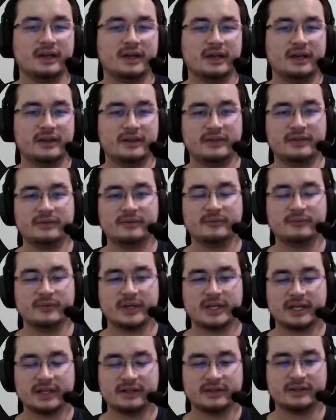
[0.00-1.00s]
And
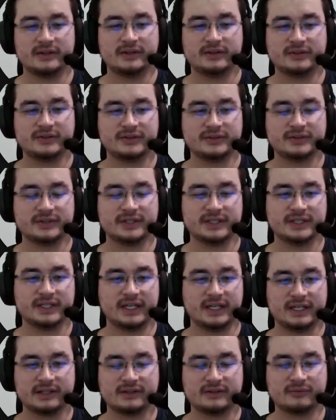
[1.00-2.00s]
we can also see
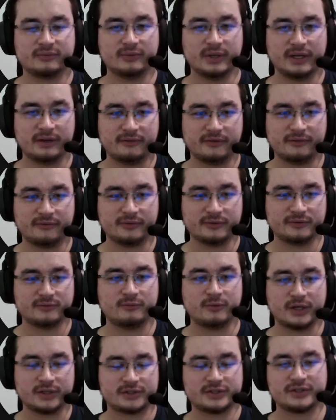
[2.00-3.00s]
that we have a few
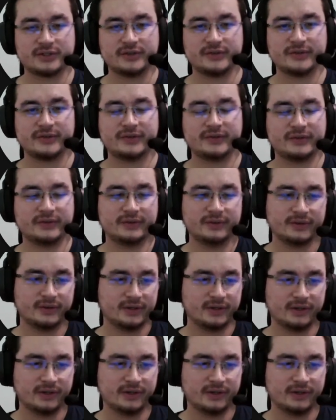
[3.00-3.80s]
watchers